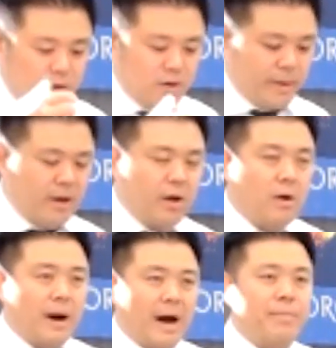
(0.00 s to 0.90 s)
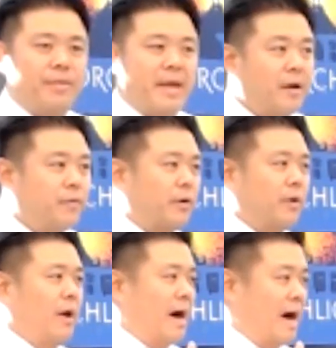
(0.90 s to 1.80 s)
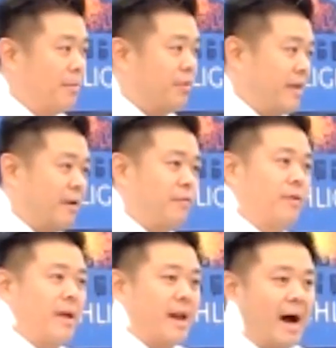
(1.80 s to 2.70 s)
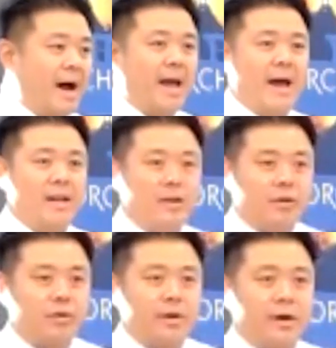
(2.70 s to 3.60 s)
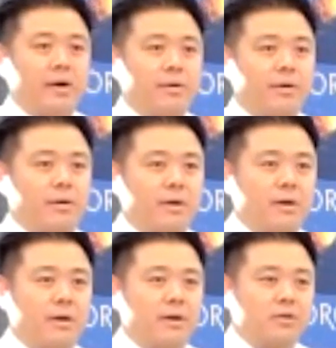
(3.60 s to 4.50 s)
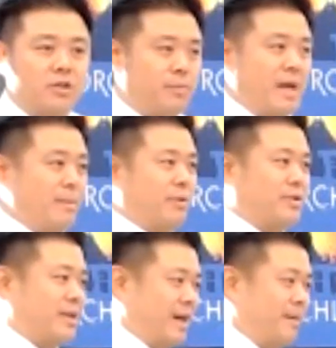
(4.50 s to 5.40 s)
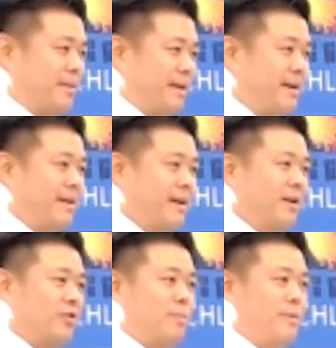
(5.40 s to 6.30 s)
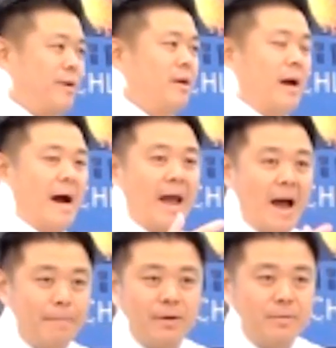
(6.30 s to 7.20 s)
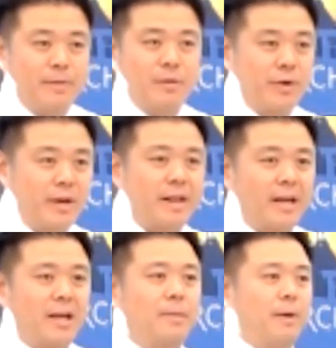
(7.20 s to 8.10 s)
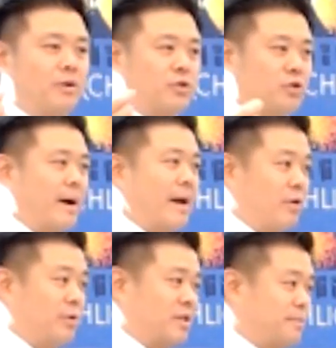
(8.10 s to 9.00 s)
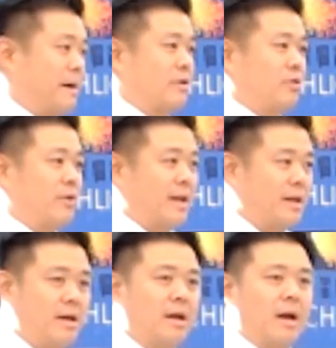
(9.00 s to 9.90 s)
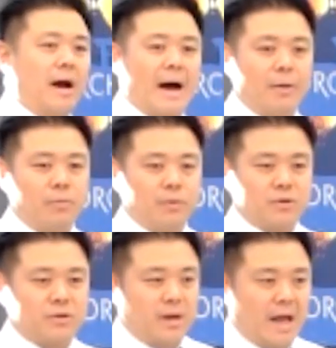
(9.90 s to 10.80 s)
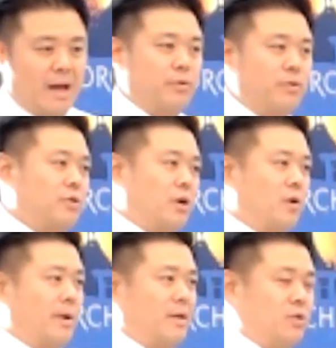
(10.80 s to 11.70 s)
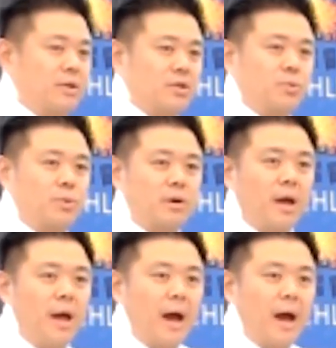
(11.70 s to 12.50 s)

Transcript: you know what? No, I'm thankful. I'm thankful that I had the good health to be able to stay up late. I happened to be reading that email so I could respond to that need. I was able to go and do this work.